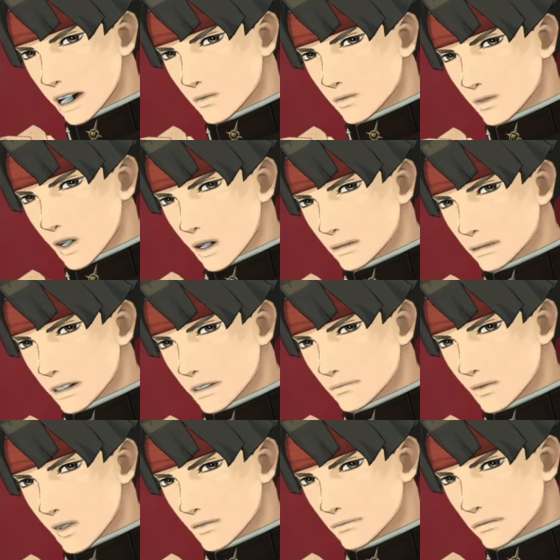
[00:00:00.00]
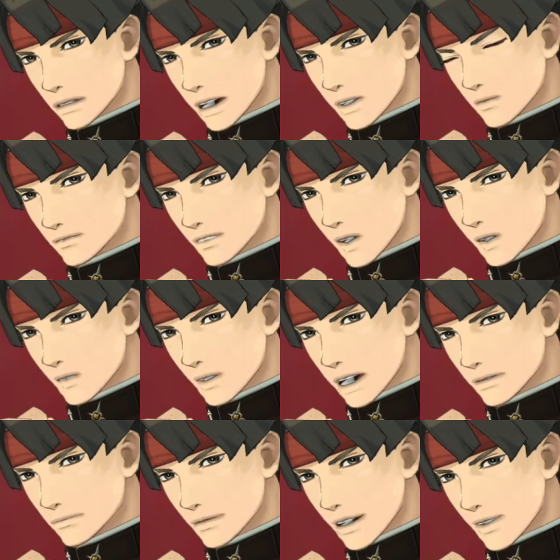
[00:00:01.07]
We examined this piece of evidence in more
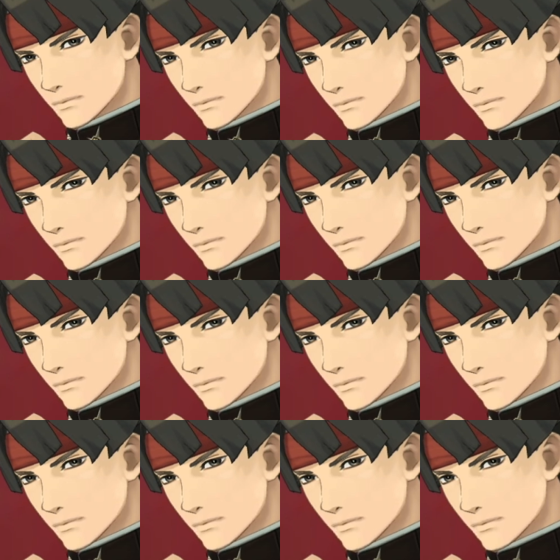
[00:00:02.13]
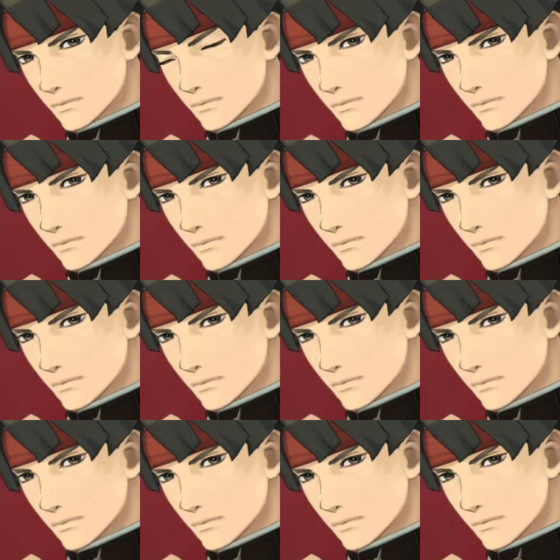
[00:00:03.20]
details and found a new clue as a result. Oh
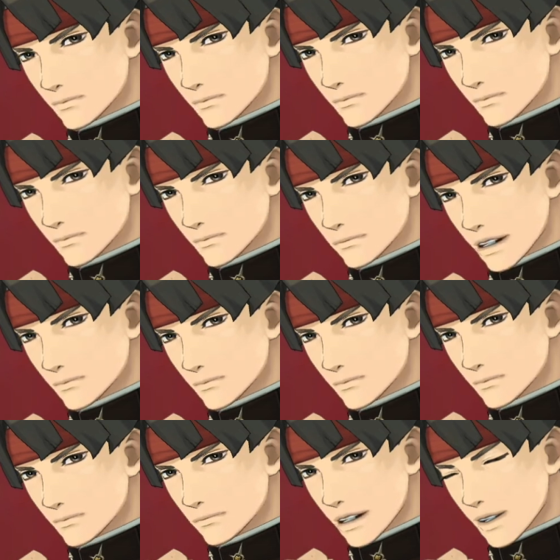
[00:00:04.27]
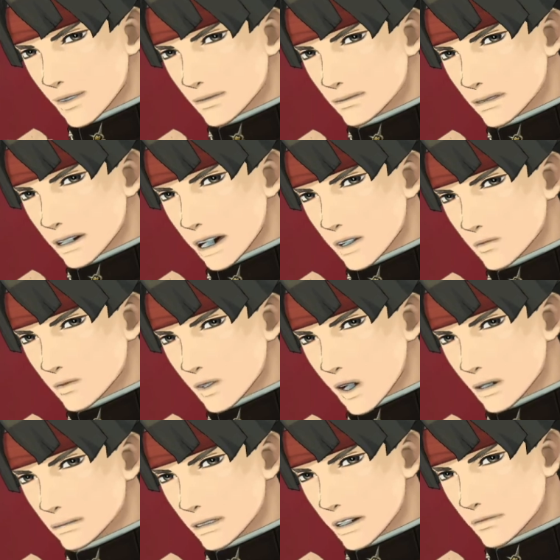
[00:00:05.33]
yes, that's right. Well, that's not the
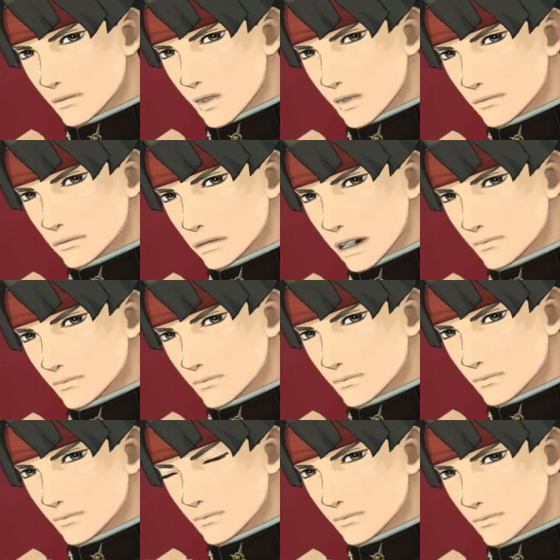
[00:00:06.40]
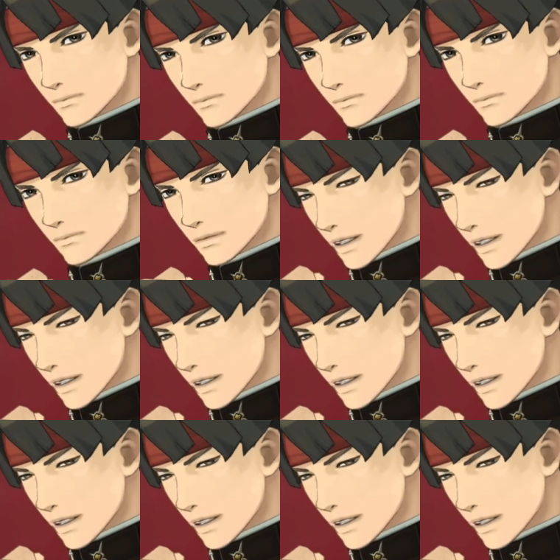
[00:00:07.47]
only piece of evidence we have, is it?